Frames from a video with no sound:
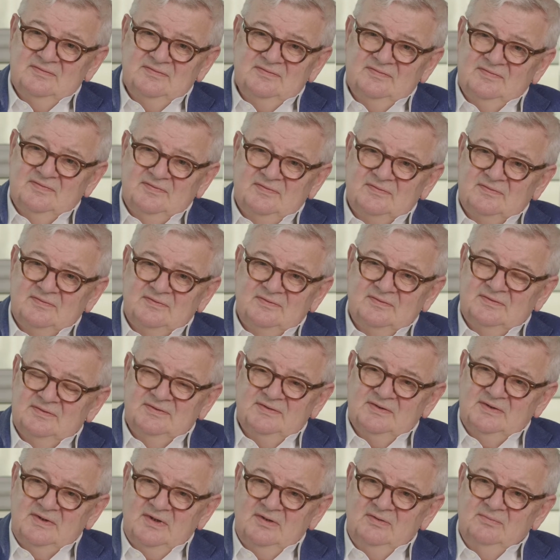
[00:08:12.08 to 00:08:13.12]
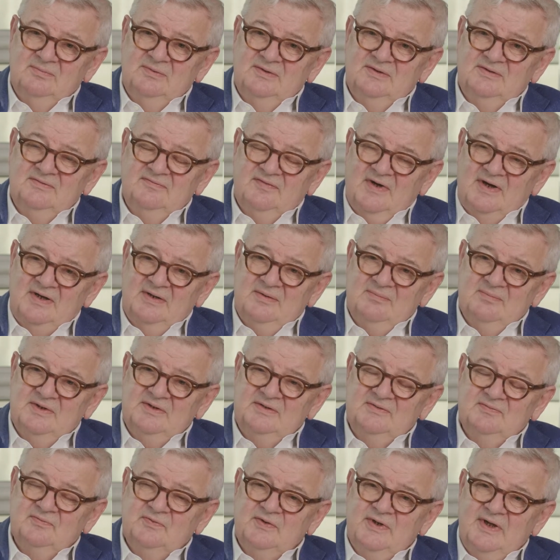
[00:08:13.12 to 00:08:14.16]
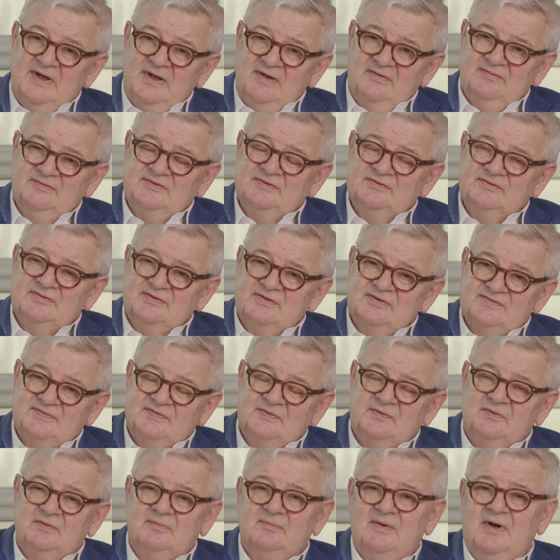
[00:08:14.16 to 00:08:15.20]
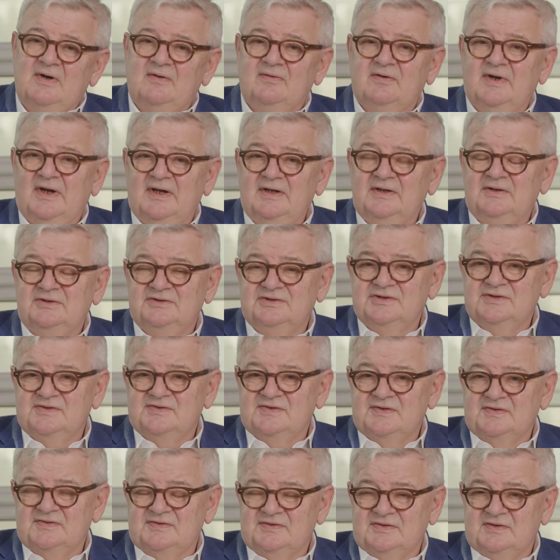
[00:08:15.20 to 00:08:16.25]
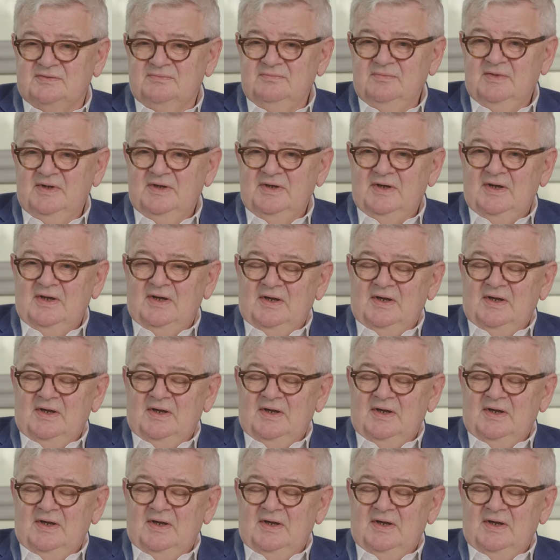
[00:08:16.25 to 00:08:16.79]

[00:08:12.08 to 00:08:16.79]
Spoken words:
for the global environment, we have to transform our energy system